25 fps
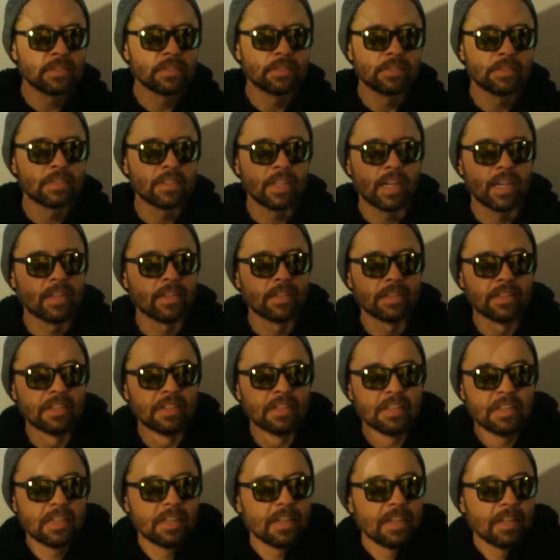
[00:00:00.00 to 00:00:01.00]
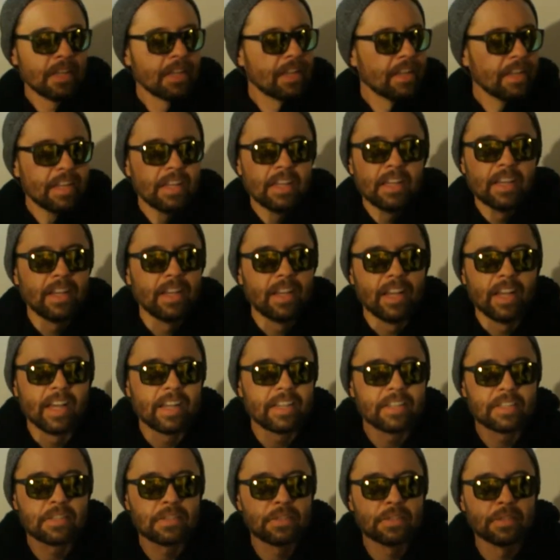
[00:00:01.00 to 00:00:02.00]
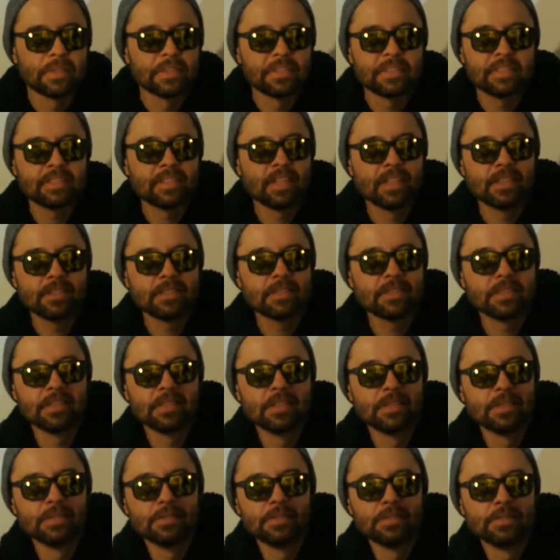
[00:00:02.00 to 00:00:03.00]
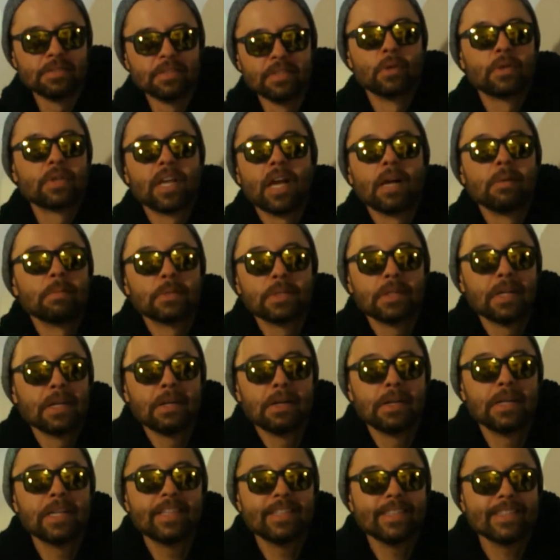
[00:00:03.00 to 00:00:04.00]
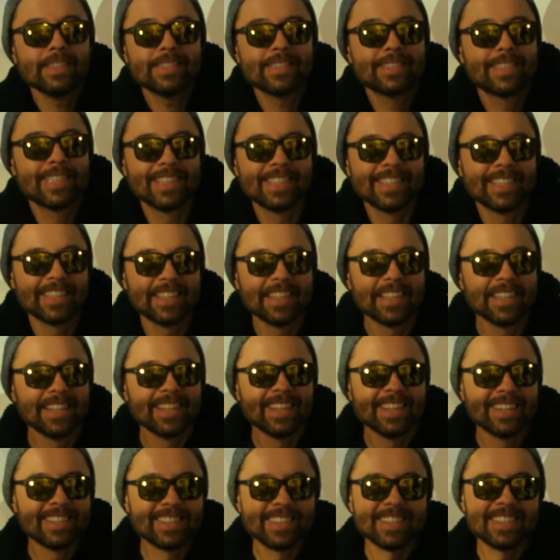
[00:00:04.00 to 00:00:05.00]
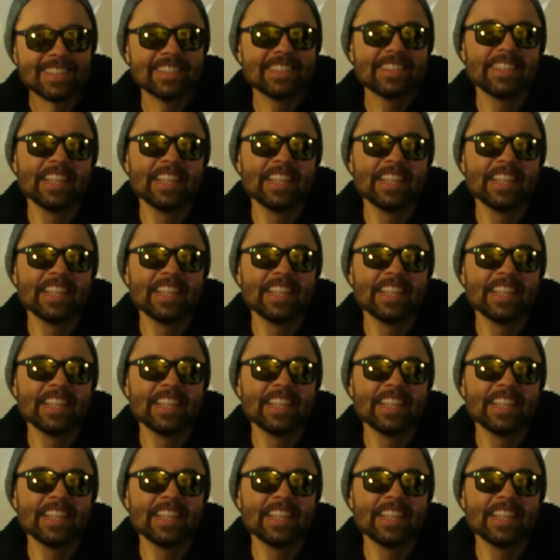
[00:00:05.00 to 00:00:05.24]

you've got your extra sensitive vocabularies these